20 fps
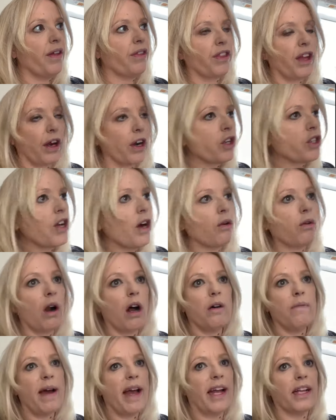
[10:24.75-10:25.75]
There's no
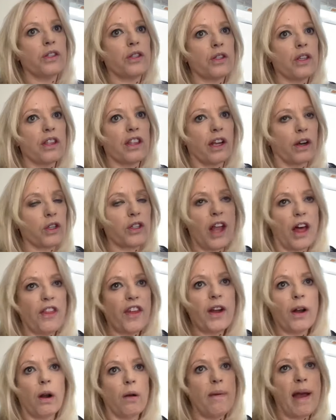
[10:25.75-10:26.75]
romance. There's
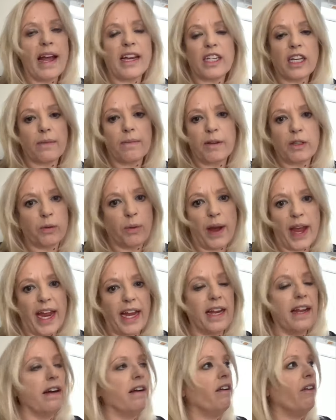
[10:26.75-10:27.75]
nothing romantic
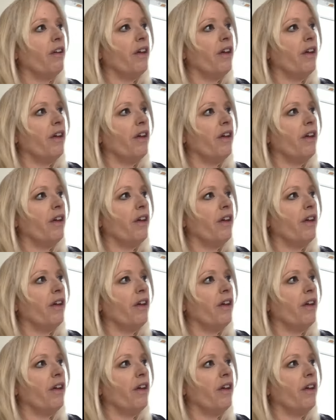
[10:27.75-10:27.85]
between